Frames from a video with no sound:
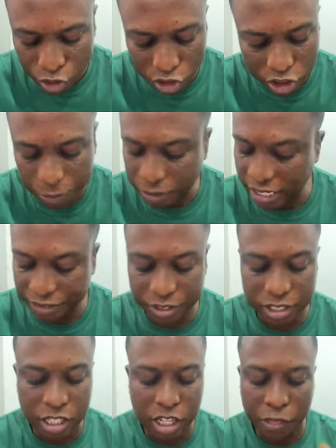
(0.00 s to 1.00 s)
John chapter
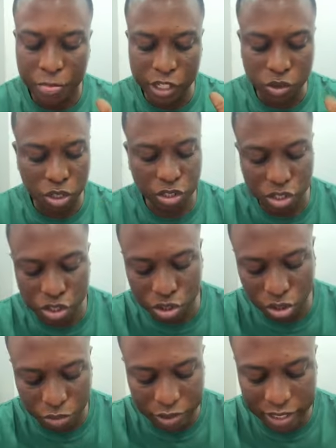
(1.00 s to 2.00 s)
11. This was the
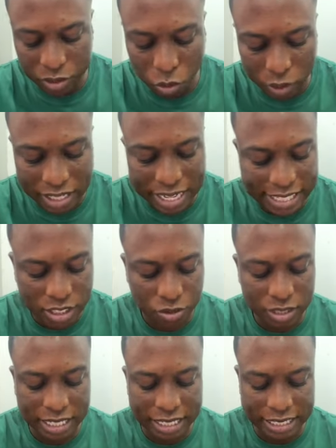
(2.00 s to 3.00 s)
story when
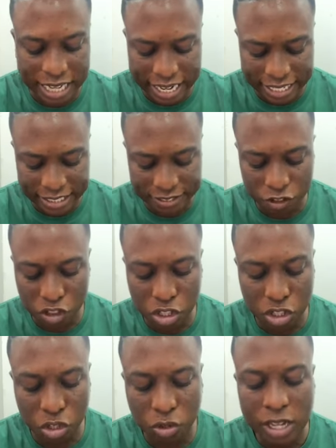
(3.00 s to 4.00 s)
Lazarus had died,
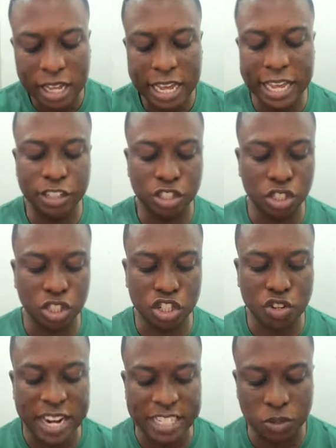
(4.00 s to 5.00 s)
you know, and
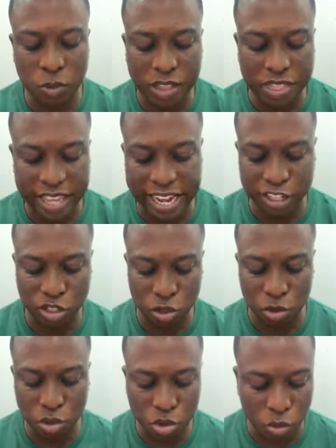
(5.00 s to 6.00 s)
Jesus Christ went there
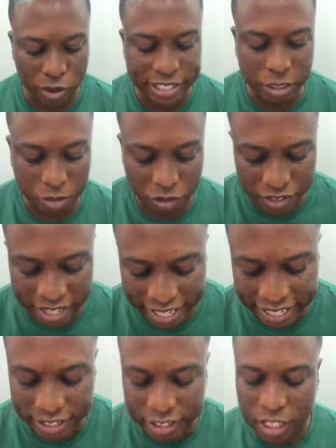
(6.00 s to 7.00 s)
to, to raise him on the
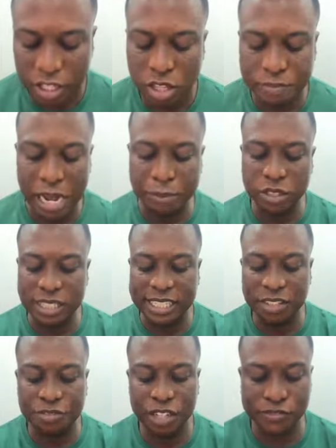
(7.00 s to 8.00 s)
head. The Bible
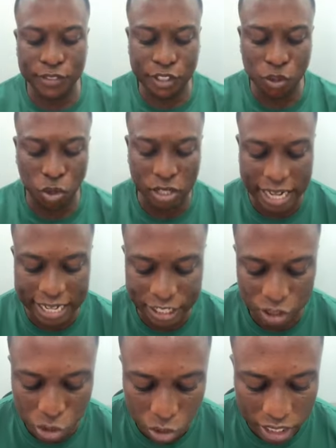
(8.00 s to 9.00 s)
says in verse 41,
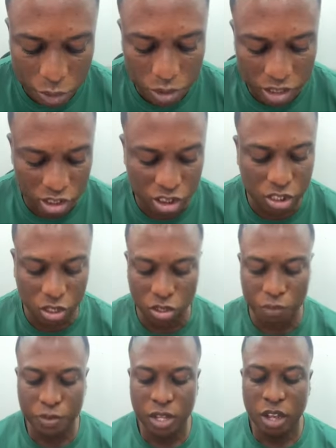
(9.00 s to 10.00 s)
And they took away the
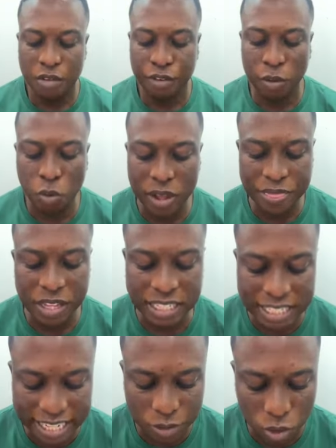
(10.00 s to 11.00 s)
stone from when the
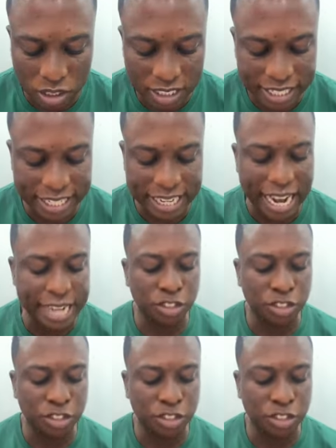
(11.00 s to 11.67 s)
dead was laid.